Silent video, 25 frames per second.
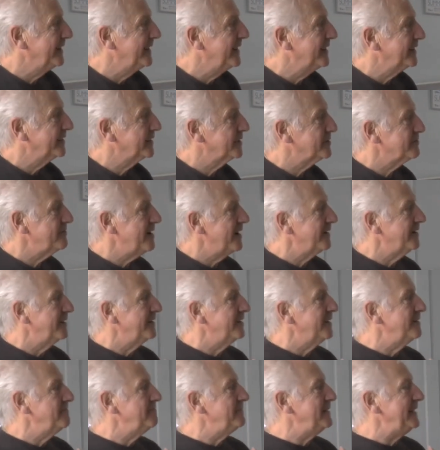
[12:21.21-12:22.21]
Because rather
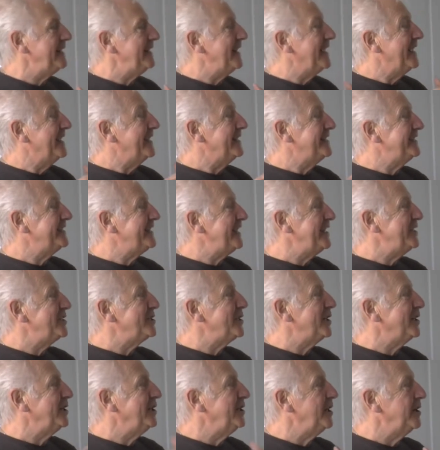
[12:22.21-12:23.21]
than me
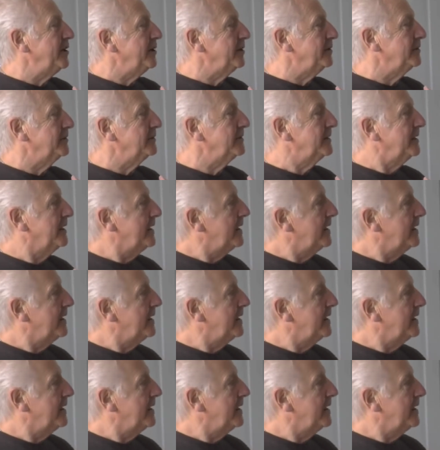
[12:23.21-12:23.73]
teaching you, mm